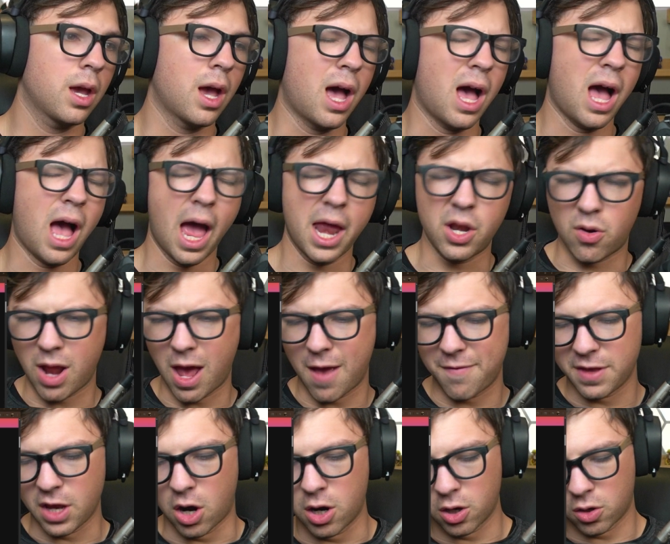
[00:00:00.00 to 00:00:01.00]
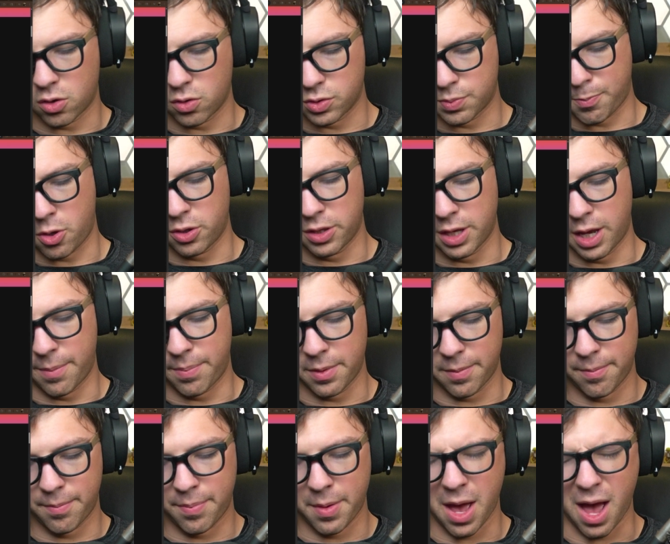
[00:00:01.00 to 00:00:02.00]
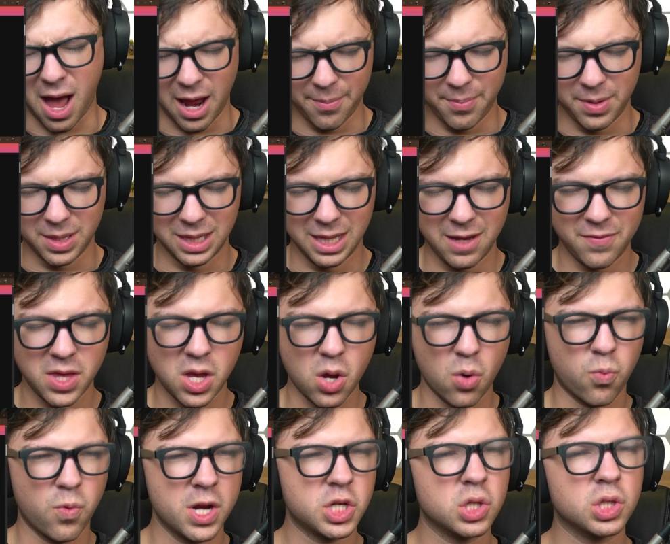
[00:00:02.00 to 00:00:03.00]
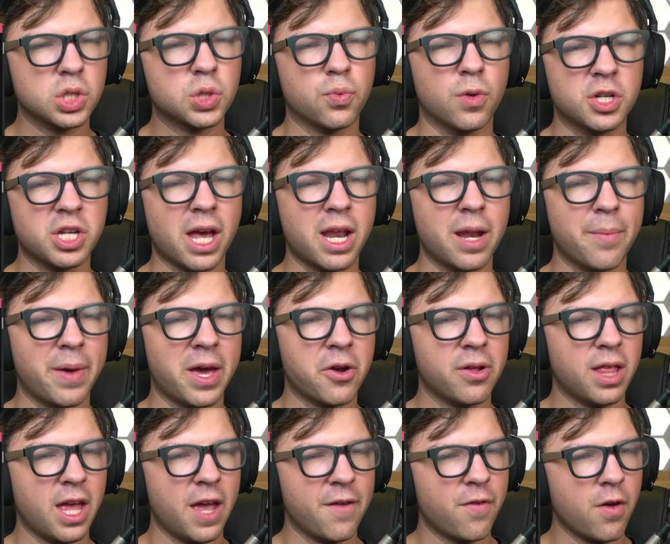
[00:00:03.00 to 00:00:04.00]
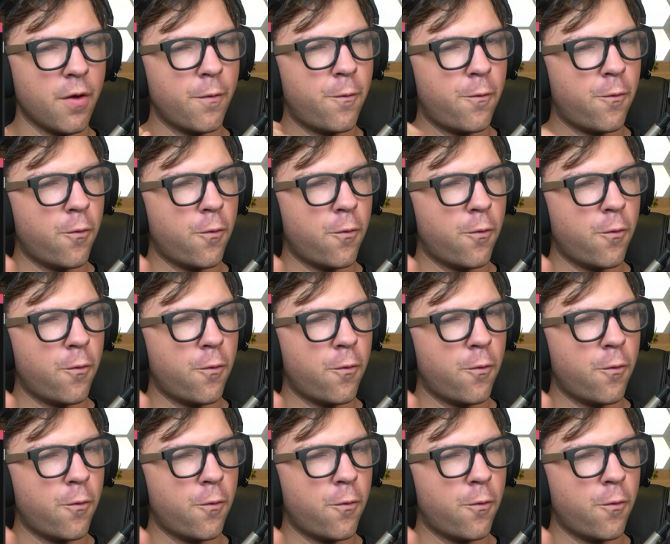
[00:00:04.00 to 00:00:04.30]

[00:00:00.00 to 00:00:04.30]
I don't have the articles pulled up, but I believe the original Switch had a battery life of